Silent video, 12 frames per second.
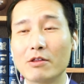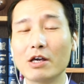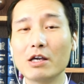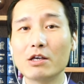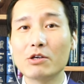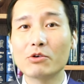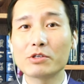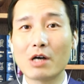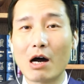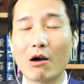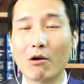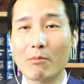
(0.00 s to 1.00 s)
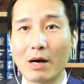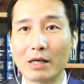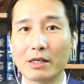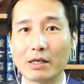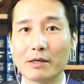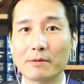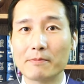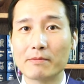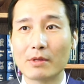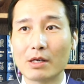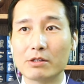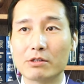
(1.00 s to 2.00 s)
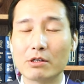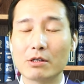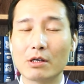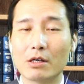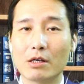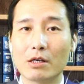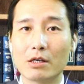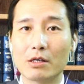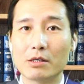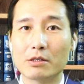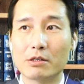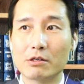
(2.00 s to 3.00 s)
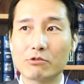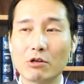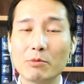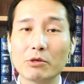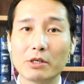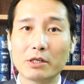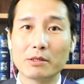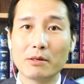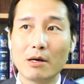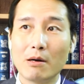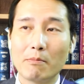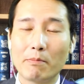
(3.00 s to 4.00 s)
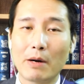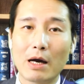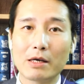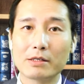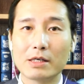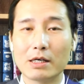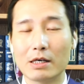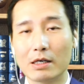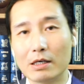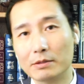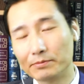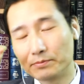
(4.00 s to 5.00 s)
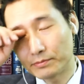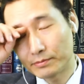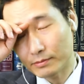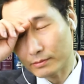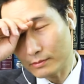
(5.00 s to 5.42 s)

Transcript: They use our money distributed by the